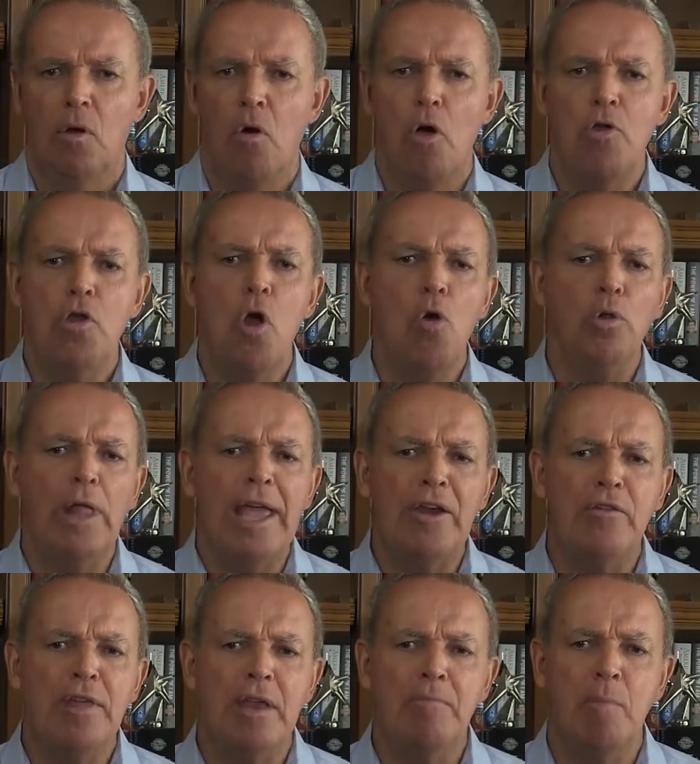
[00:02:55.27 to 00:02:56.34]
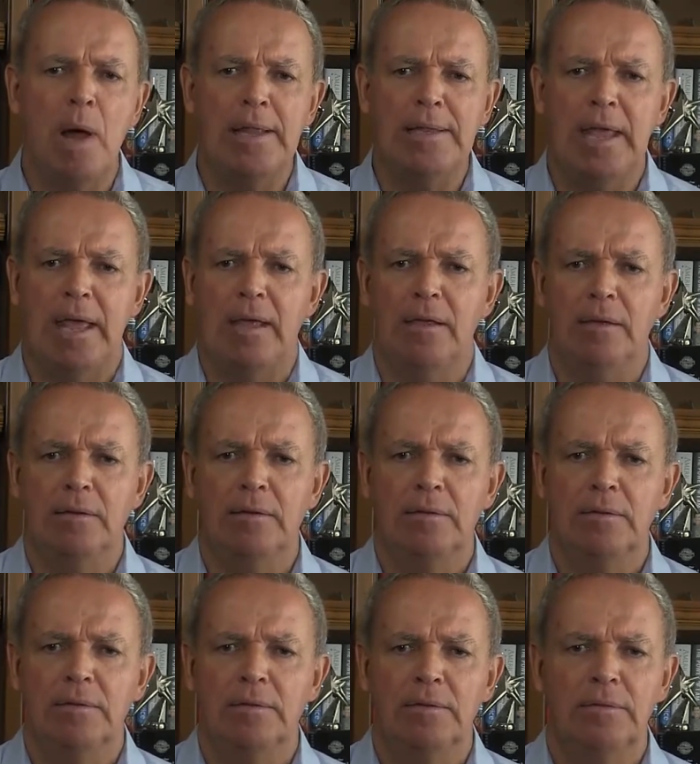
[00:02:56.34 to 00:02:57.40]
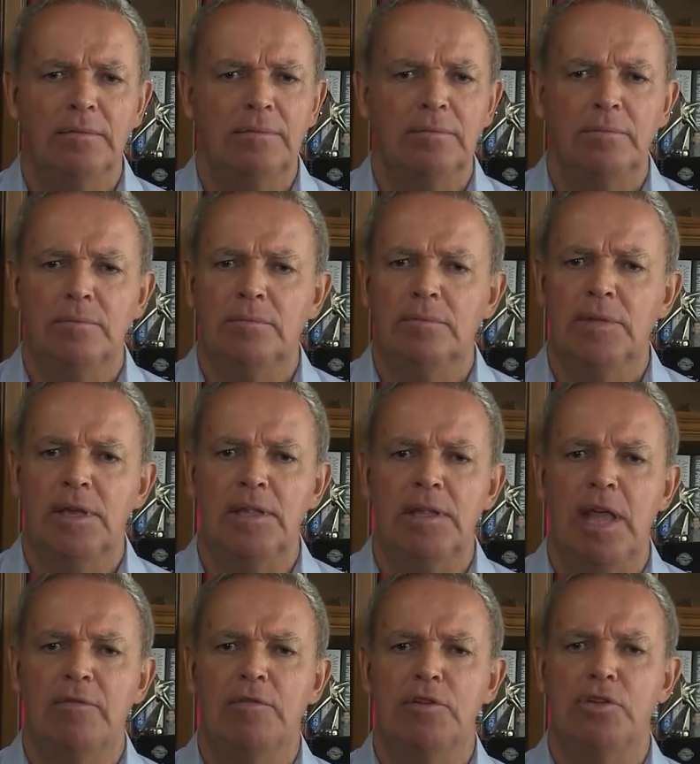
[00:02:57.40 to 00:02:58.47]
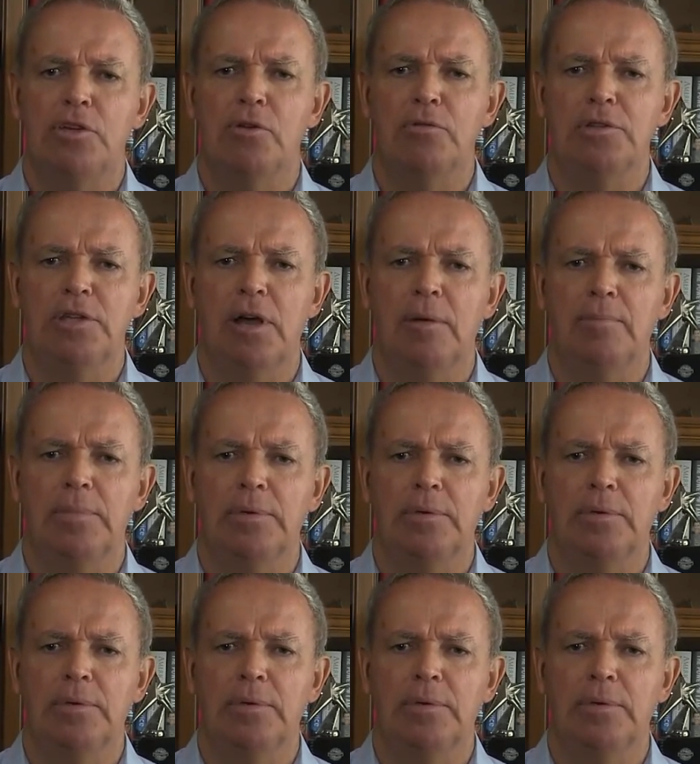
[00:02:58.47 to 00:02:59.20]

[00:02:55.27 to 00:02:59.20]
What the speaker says: Or no later than Monday." It never shows up.